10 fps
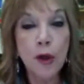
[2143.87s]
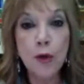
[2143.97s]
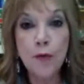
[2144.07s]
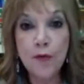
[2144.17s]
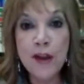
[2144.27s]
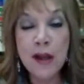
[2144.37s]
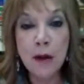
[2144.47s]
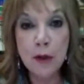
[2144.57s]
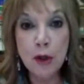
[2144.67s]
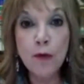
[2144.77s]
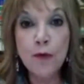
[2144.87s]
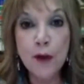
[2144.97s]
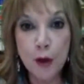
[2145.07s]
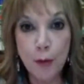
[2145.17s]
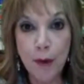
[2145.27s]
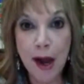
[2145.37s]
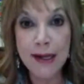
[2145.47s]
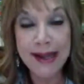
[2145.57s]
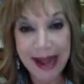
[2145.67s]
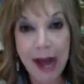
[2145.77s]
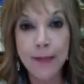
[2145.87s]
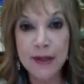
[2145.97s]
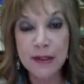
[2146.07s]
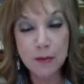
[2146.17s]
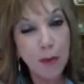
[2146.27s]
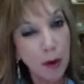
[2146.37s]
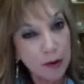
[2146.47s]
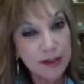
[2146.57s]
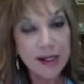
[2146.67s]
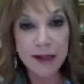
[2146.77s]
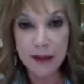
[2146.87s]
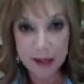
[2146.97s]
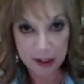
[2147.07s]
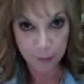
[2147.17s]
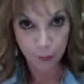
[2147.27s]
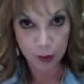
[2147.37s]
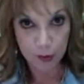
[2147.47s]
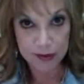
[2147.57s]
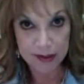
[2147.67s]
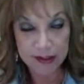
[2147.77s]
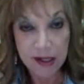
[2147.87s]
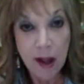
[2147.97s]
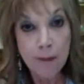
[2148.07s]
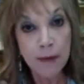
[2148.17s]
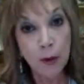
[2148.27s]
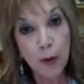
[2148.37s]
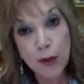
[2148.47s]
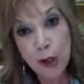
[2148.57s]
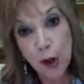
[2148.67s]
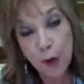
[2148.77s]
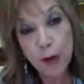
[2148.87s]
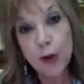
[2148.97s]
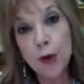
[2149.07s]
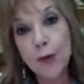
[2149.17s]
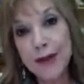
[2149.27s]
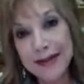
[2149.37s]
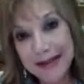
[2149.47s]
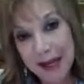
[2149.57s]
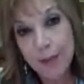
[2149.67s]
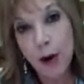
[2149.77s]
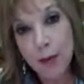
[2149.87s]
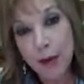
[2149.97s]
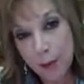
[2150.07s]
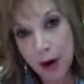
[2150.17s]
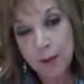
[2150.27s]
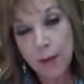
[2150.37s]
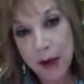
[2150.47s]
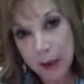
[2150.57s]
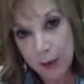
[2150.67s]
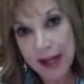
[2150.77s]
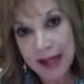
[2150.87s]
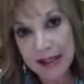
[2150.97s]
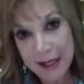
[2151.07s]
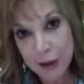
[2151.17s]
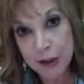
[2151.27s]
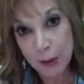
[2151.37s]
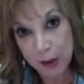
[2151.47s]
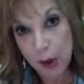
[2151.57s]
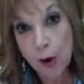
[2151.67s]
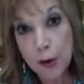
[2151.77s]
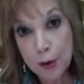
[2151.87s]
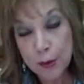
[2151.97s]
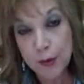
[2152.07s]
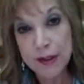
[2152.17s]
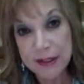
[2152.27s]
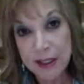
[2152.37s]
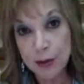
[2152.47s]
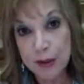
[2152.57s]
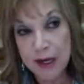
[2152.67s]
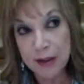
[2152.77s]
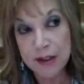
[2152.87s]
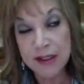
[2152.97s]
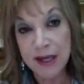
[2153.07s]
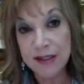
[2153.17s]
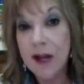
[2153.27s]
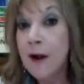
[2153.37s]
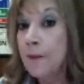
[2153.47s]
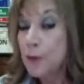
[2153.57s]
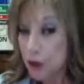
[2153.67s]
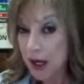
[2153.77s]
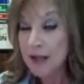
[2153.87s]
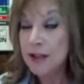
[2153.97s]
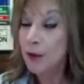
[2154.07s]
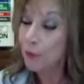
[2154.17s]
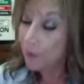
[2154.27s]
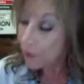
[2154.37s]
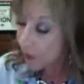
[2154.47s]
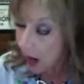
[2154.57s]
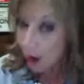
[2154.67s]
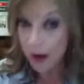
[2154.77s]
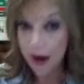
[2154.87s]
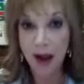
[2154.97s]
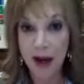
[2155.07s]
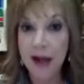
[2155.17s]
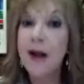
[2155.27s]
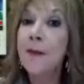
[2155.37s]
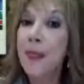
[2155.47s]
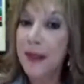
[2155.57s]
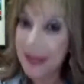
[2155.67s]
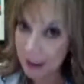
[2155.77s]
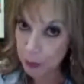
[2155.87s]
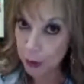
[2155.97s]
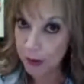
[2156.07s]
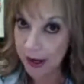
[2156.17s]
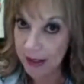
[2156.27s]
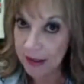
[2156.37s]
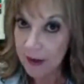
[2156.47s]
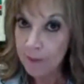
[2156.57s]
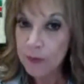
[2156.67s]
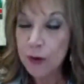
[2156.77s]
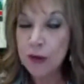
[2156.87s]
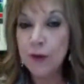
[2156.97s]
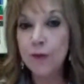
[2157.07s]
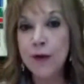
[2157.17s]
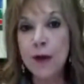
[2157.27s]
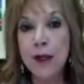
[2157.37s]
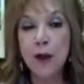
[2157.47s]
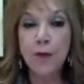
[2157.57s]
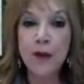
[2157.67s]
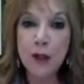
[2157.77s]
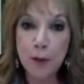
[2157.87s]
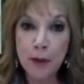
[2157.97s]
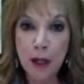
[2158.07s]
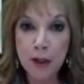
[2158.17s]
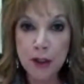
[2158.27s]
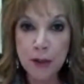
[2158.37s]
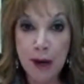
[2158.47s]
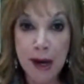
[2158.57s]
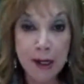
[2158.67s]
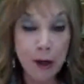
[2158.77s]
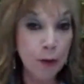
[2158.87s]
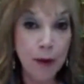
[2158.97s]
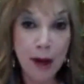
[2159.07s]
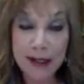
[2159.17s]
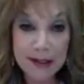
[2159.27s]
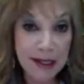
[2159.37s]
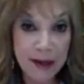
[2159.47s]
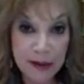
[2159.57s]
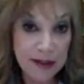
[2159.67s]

where you feel you don't feel your body, happens mostly at the theta frequencies. But when you go through the deep part by part body relaxation that we go through with the centering exercise, chances are very high that that's where you're at. So to feel like your feet don't belong to your body or your body is